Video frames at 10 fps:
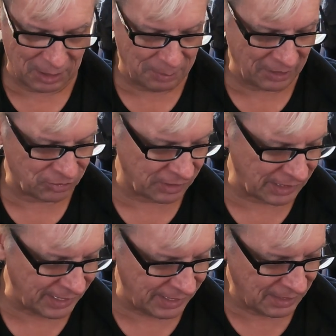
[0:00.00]

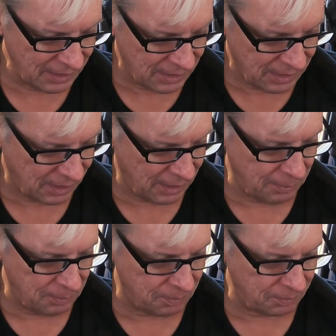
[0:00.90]
Basically,
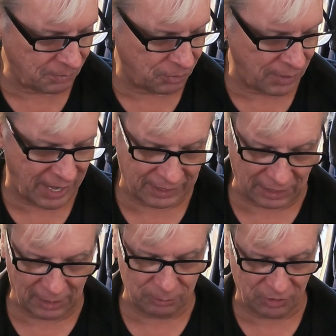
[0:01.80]
the rat
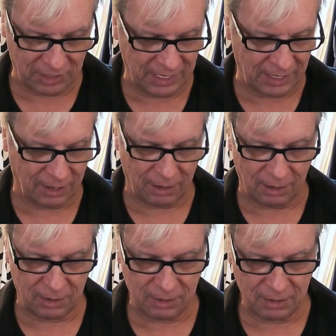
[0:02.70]
climbs in here,